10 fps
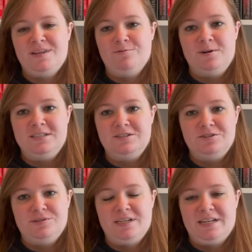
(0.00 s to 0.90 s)
wasn't
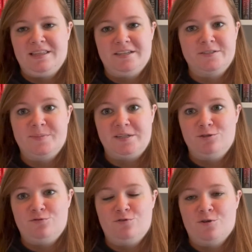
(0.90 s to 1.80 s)
doing anything
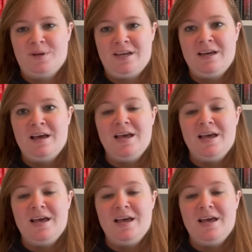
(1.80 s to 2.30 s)
special for me.